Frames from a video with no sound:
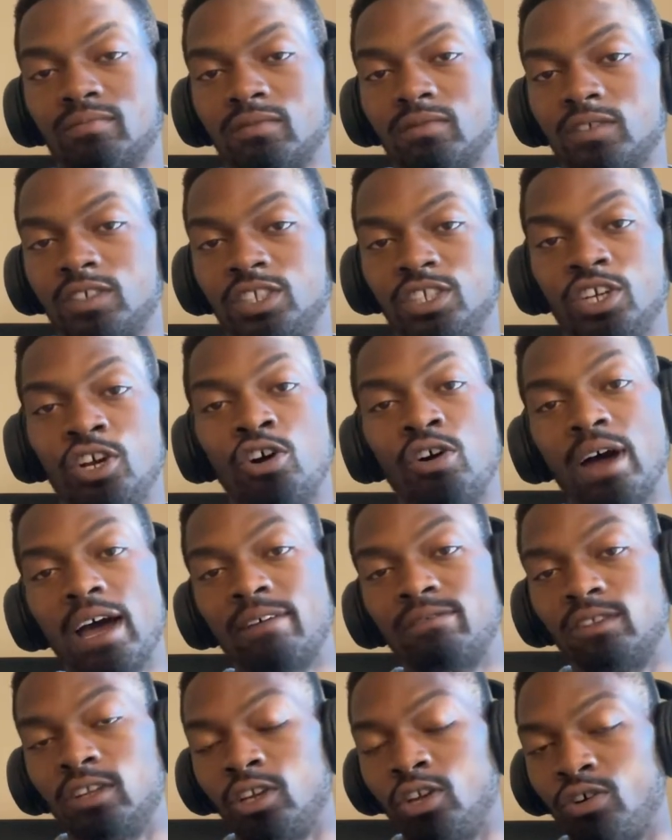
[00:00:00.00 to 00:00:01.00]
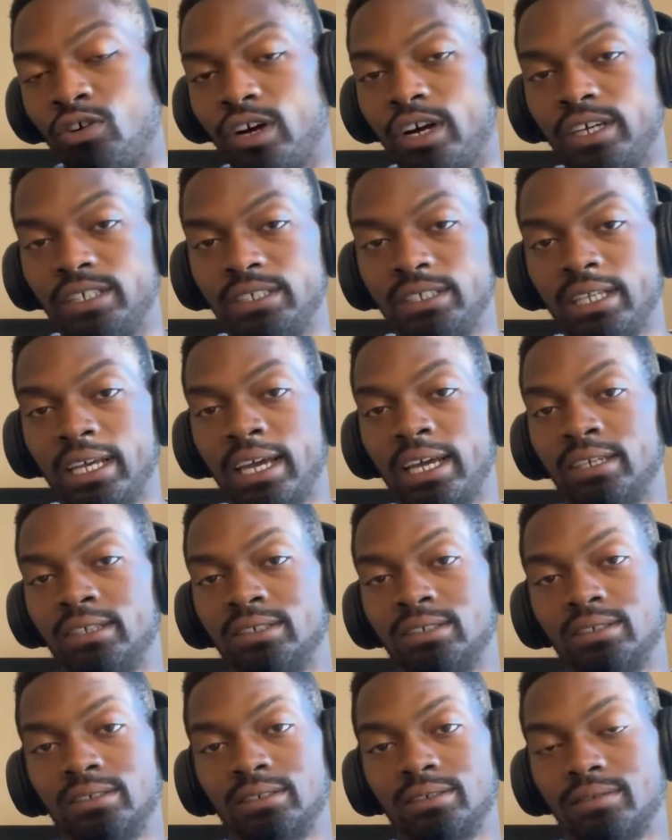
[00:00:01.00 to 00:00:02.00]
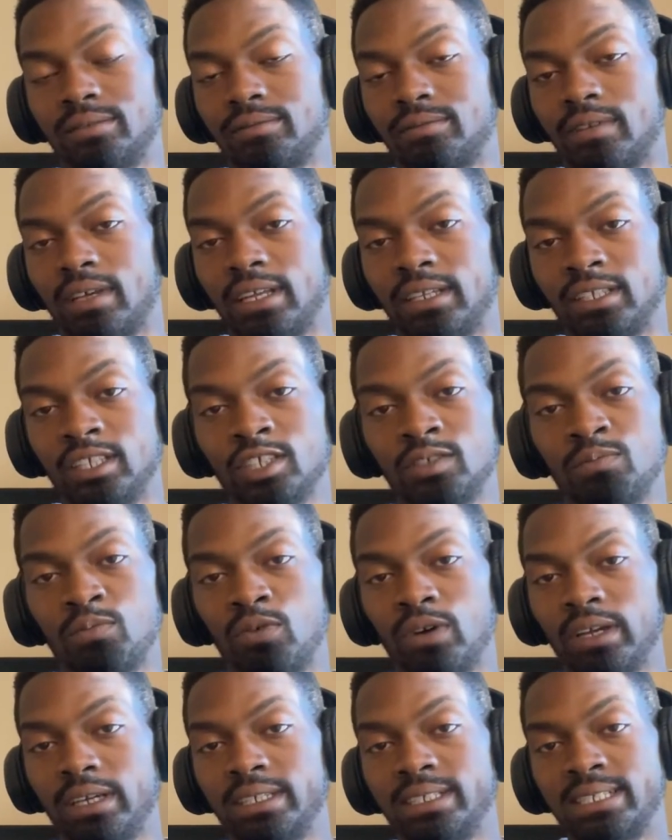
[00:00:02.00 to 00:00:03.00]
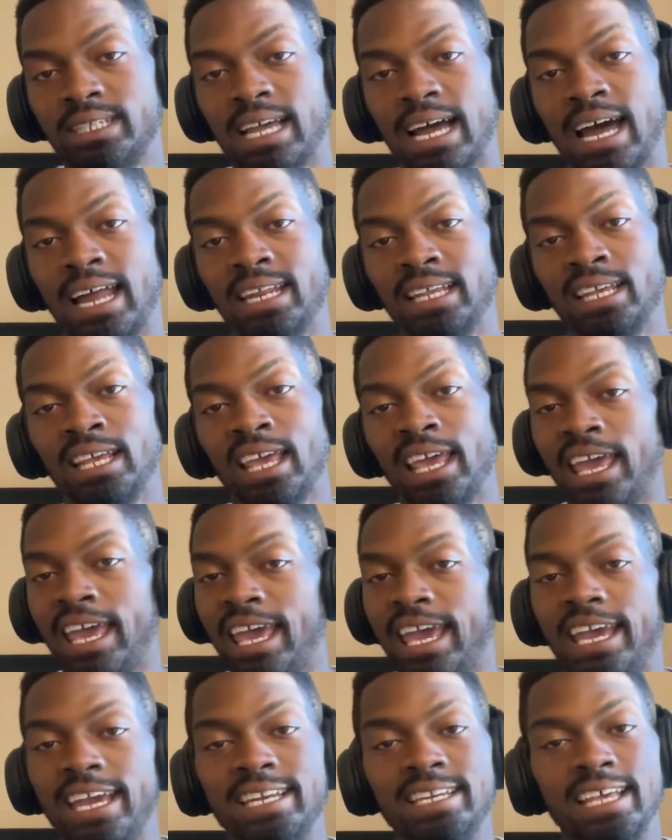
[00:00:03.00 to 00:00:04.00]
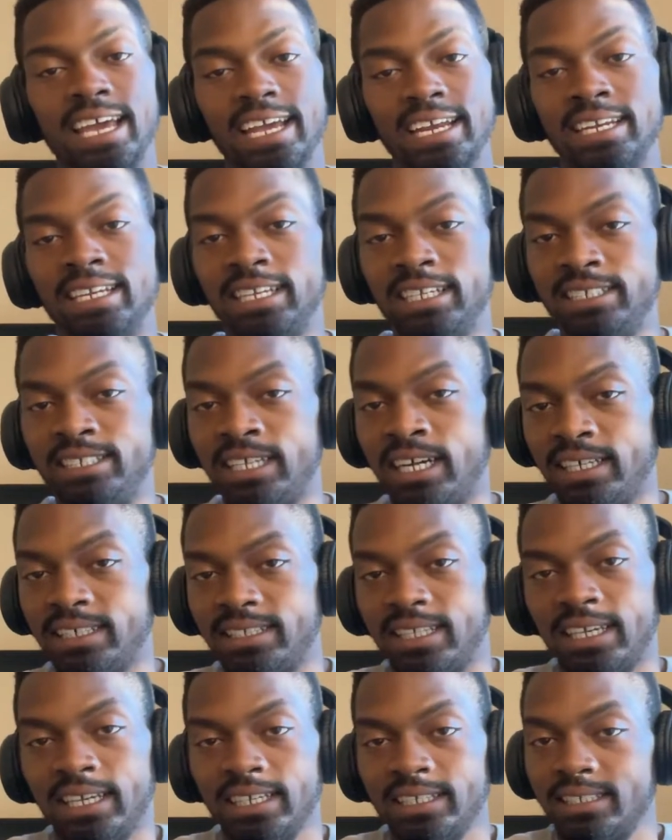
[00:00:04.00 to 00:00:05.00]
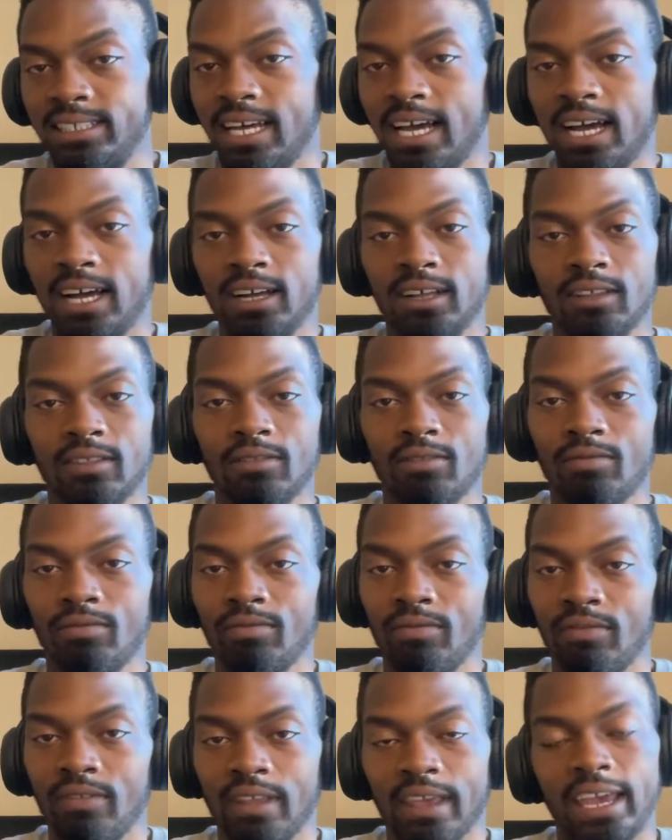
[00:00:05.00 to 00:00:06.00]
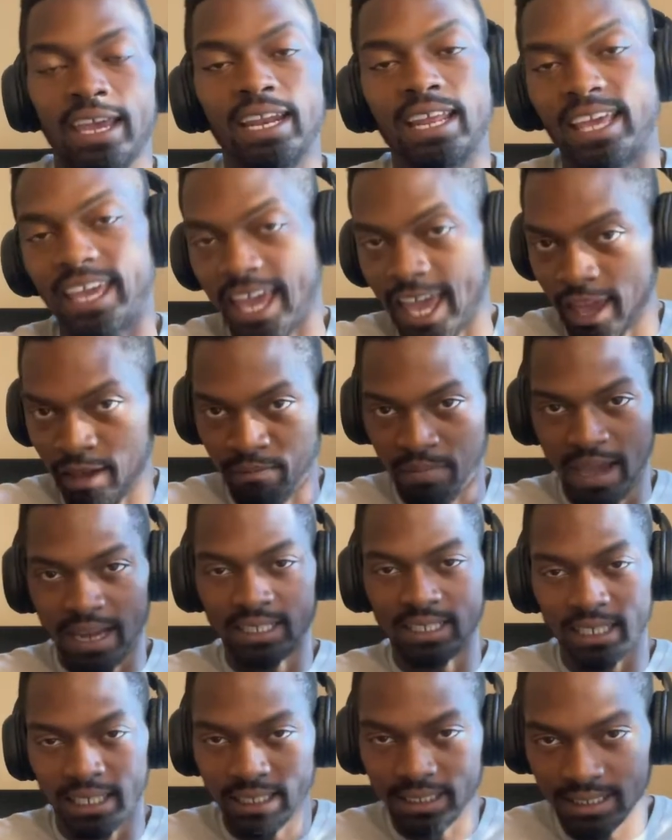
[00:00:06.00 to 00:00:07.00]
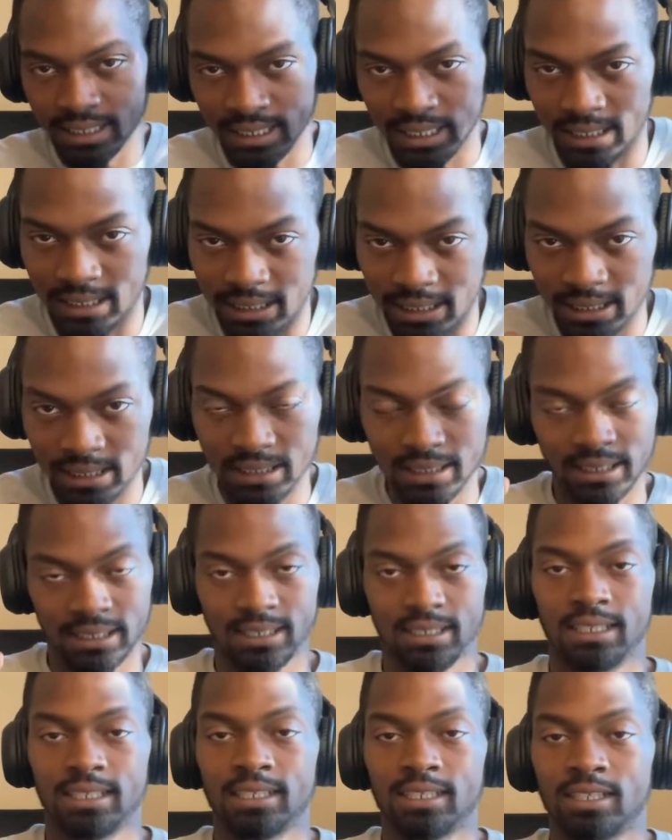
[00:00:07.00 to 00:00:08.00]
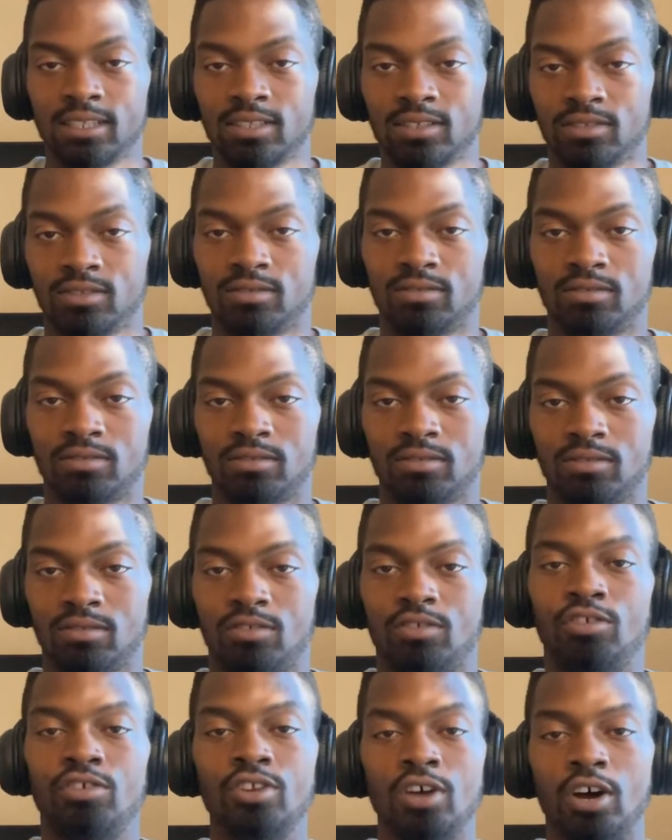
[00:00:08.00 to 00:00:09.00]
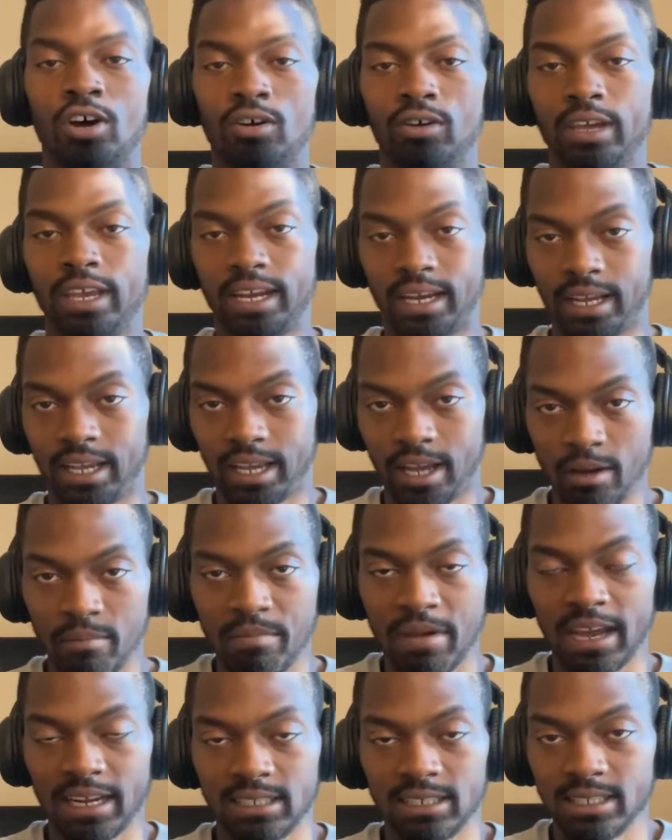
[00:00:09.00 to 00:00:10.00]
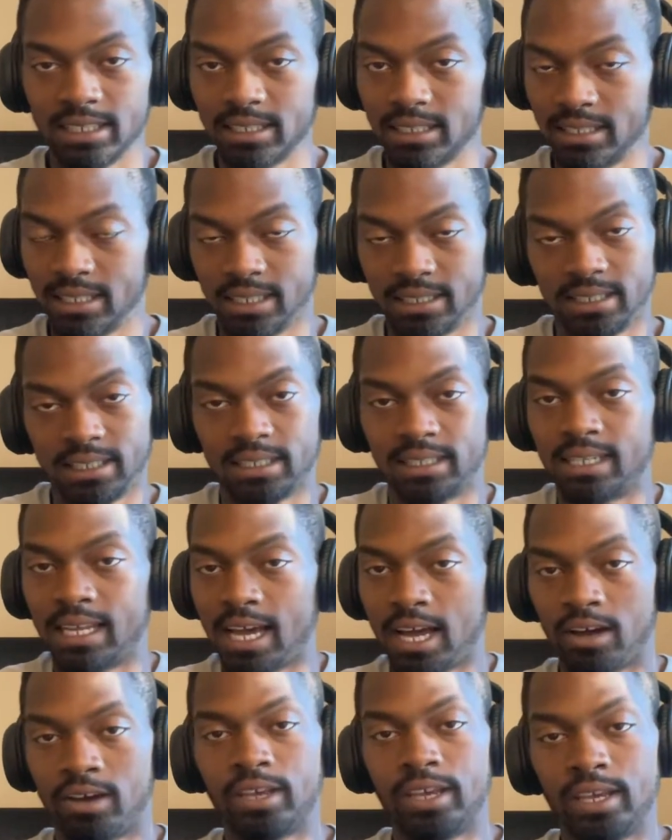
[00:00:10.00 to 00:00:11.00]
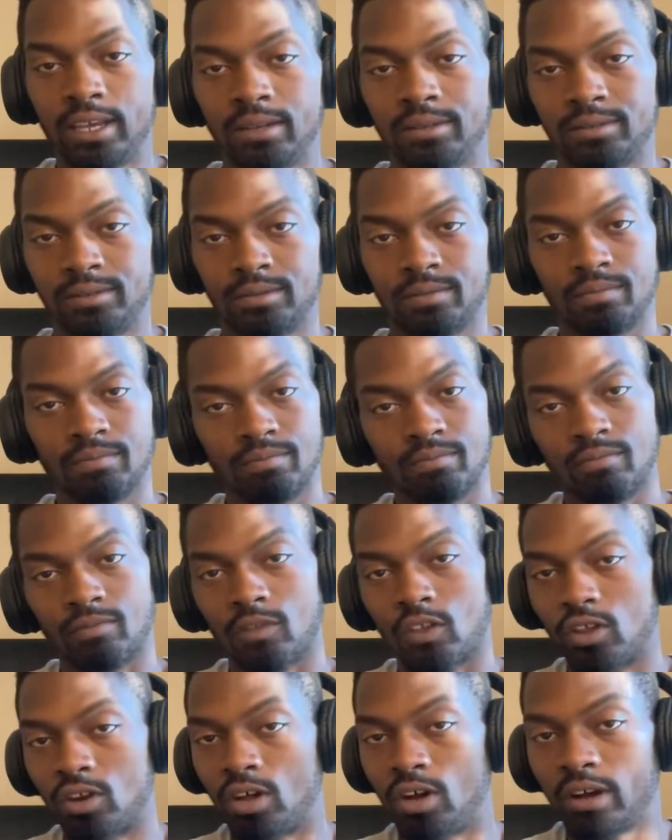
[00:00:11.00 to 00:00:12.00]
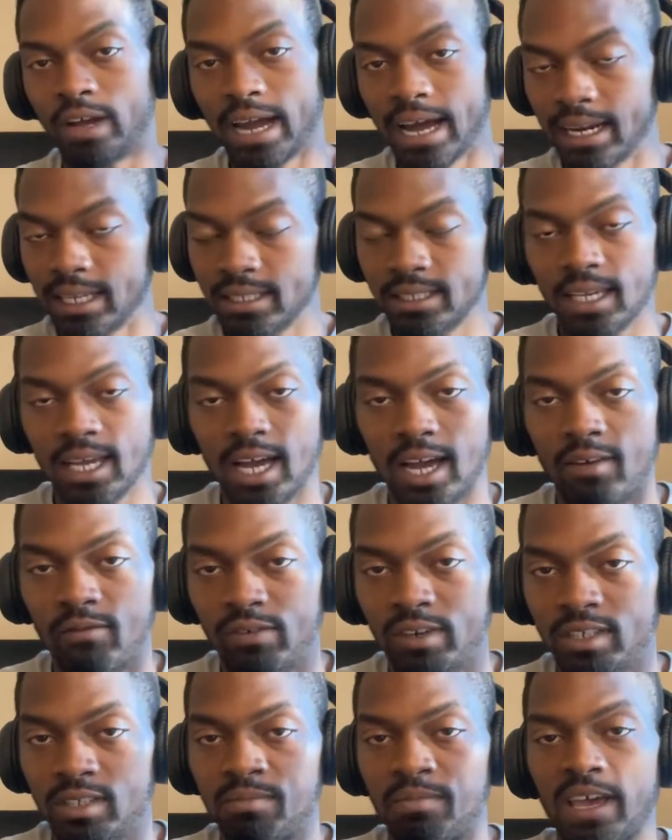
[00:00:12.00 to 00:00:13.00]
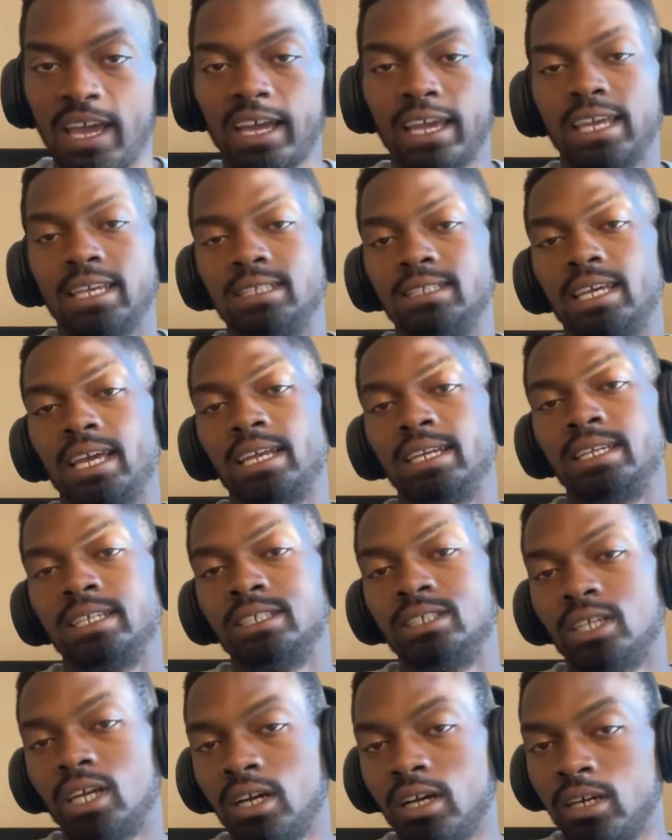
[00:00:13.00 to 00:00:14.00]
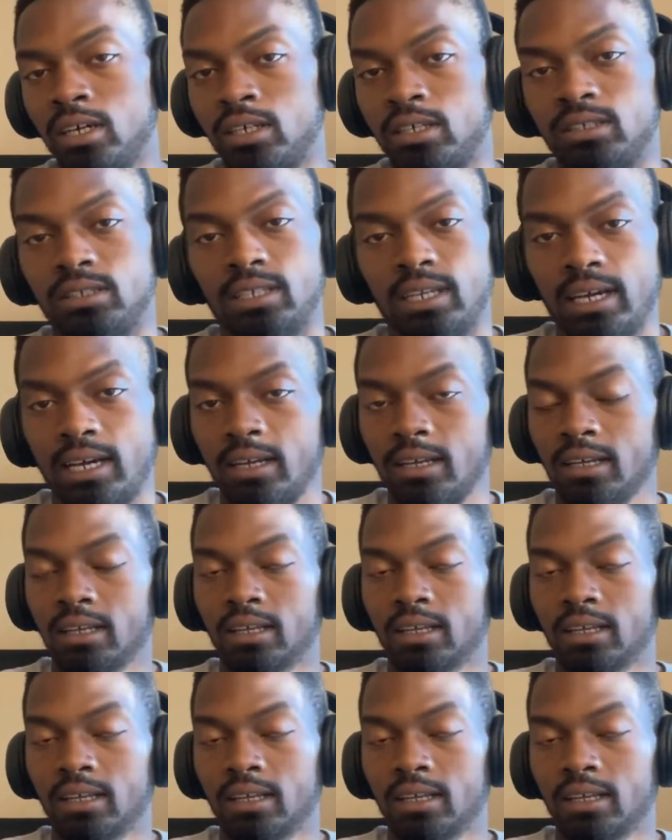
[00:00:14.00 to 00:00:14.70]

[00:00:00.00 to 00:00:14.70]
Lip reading: she gonna have to lower her standards at this point, because Scottie, he dating these young things now. He done came back to his senses. You know, he done come back to his senses. Now he's, you know, got his confidence back. He's dating these young girls now.